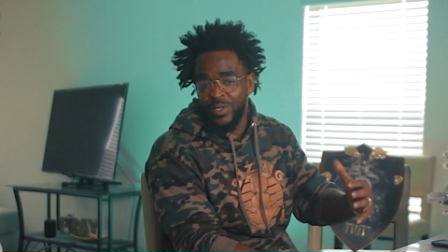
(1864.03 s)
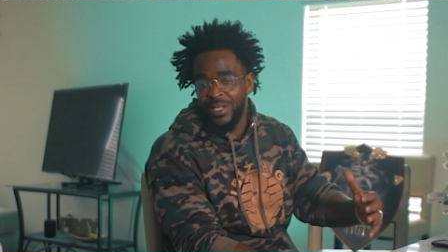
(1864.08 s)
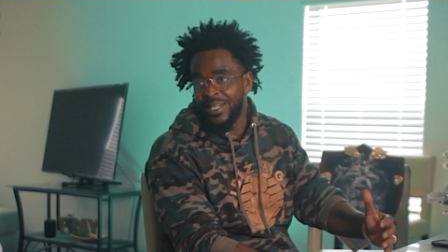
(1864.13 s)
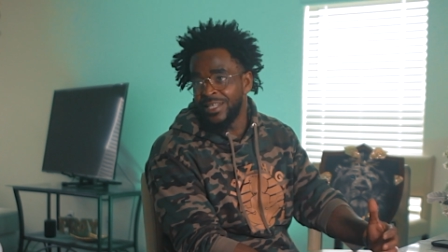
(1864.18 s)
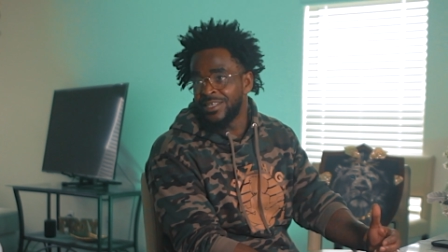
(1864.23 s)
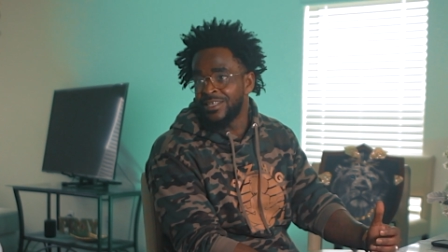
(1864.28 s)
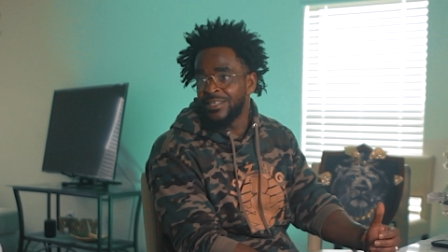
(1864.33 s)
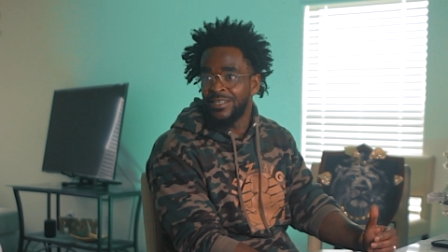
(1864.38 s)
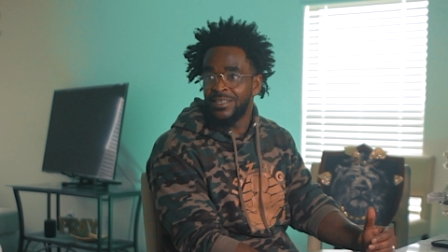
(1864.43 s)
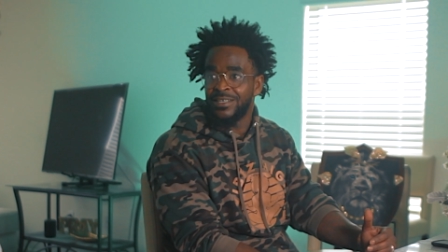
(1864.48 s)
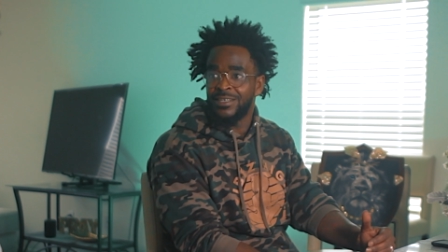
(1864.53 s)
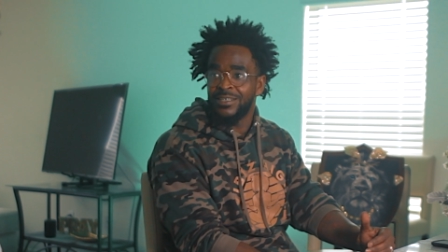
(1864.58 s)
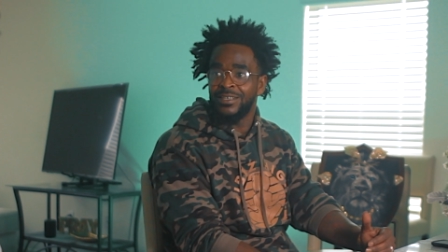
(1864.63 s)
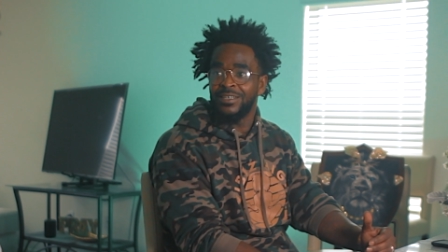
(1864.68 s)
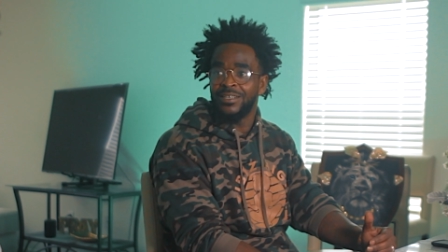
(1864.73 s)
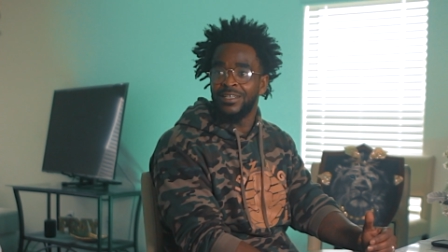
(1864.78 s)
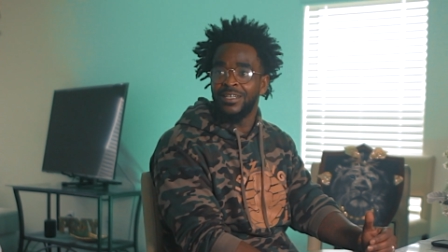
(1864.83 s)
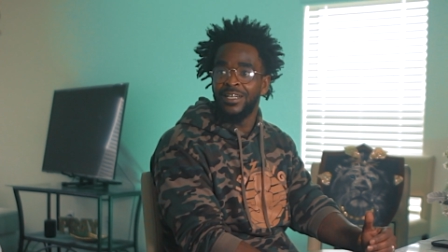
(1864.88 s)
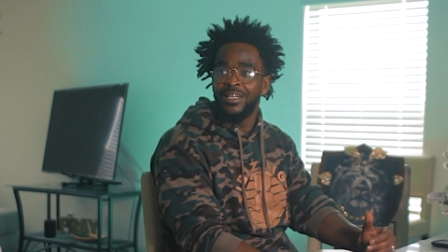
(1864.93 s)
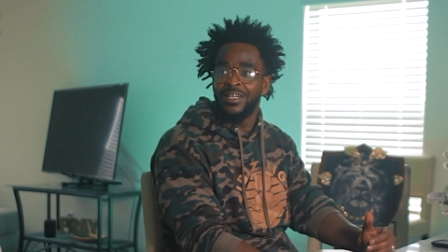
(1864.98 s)
we listening
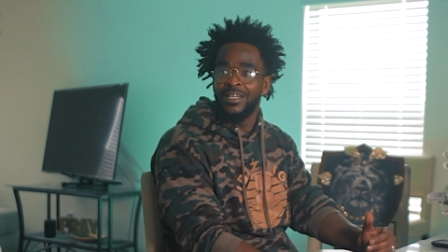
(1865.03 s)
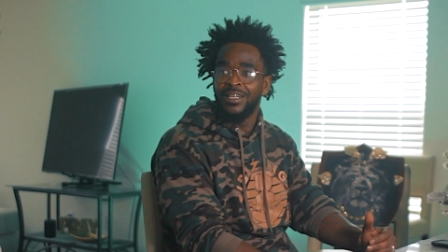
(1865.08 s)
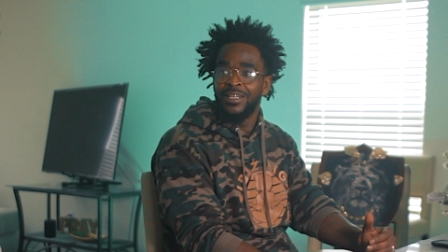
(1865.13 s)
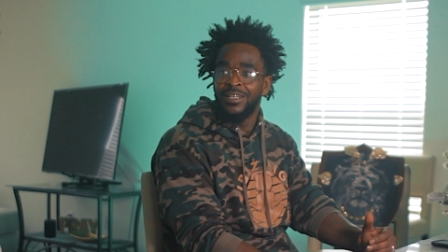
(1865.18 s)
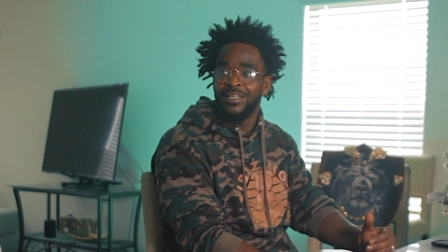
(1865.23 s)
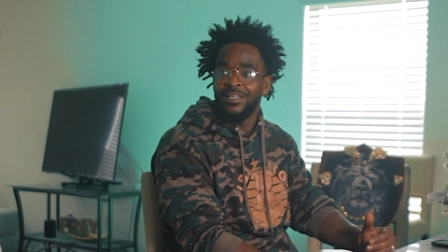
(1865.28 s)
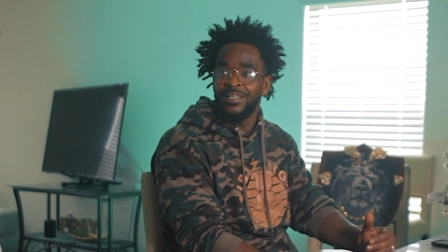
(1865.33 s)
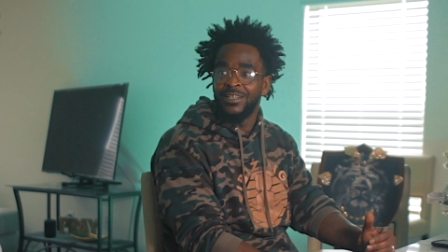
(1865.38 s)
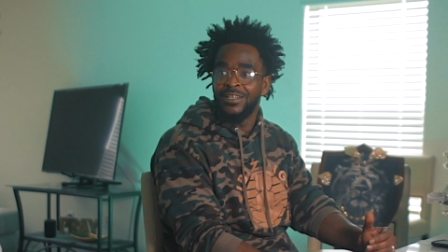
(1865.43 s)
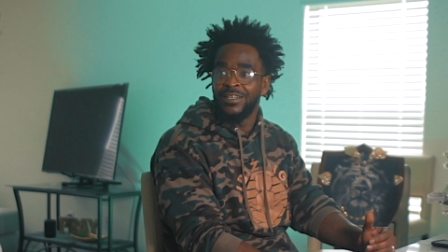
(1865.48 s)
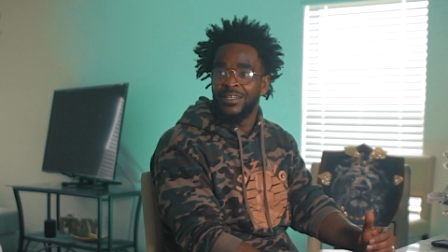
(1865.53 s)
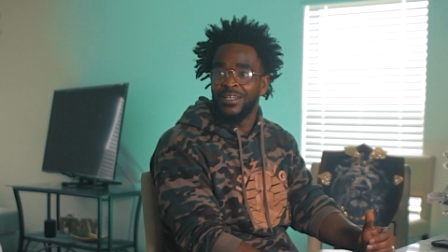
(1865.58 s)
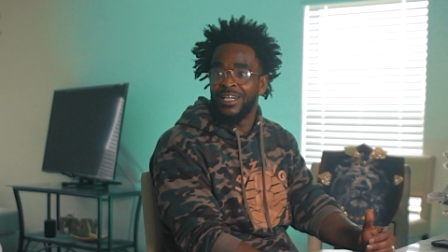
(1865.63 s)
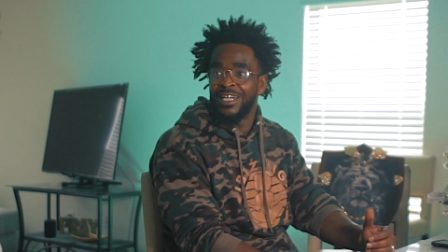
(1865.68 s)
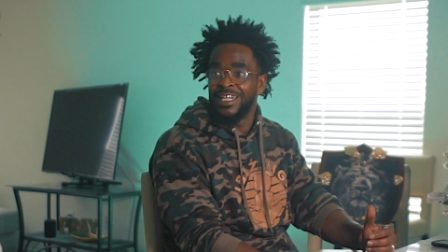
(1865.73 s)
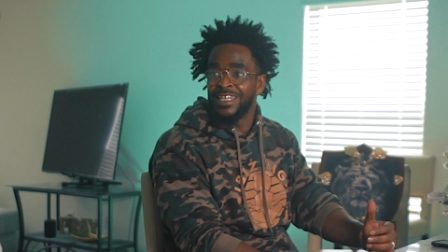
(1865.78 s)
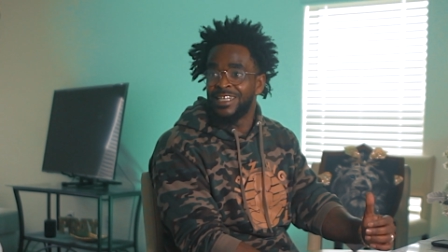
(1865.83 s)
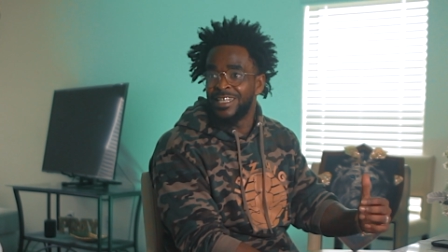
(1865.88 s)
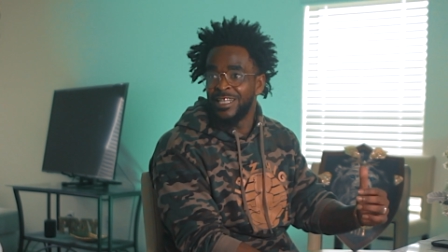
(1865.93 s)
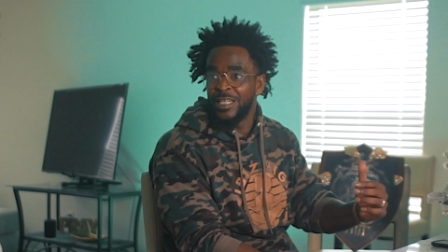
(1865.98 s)
to, the
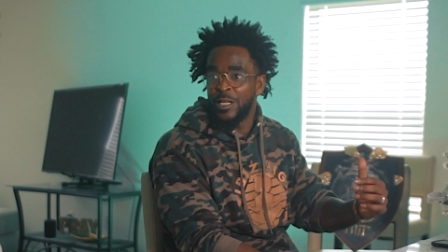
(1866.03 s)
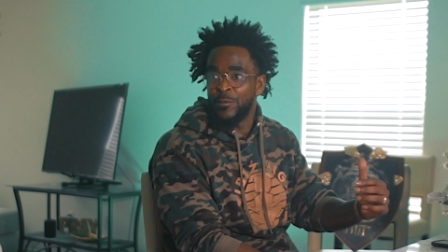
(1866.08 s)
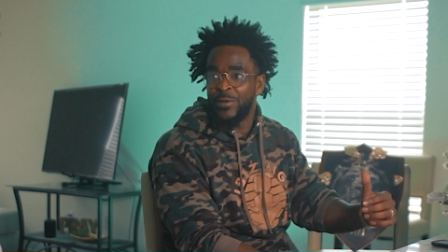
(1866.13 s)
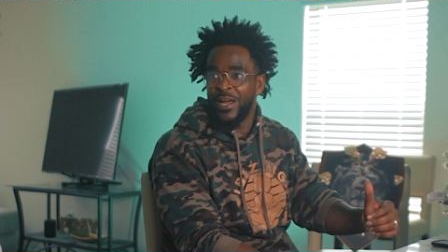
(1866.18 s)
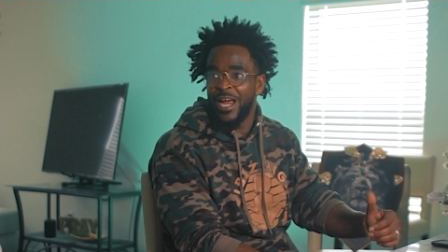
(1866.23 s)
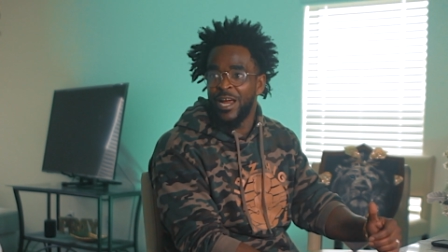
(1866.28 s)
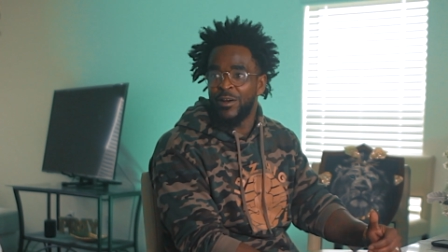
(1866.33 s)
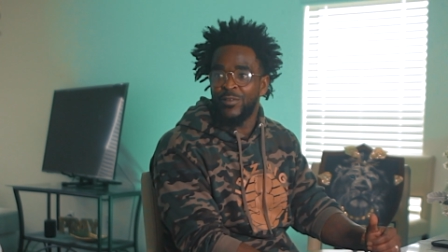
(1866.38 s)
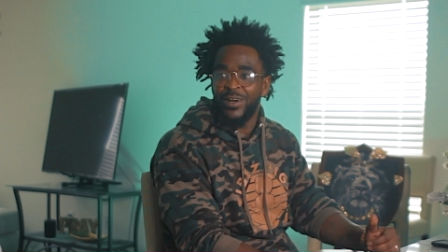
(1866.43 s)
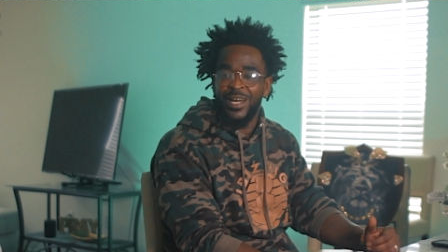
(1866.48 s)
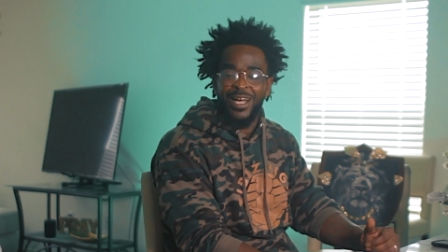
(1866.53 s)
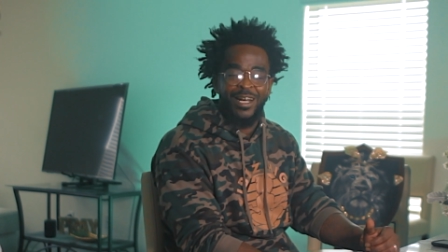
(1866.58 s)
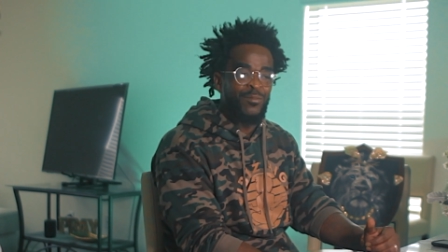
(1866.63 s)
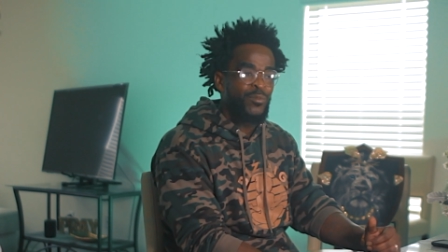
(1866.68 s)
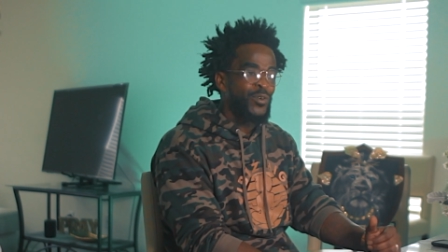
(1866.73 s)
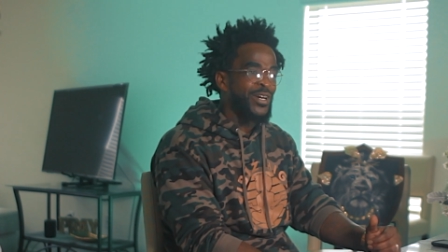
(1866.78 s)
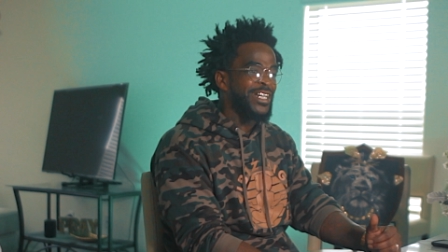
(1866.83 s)
auntie in the background.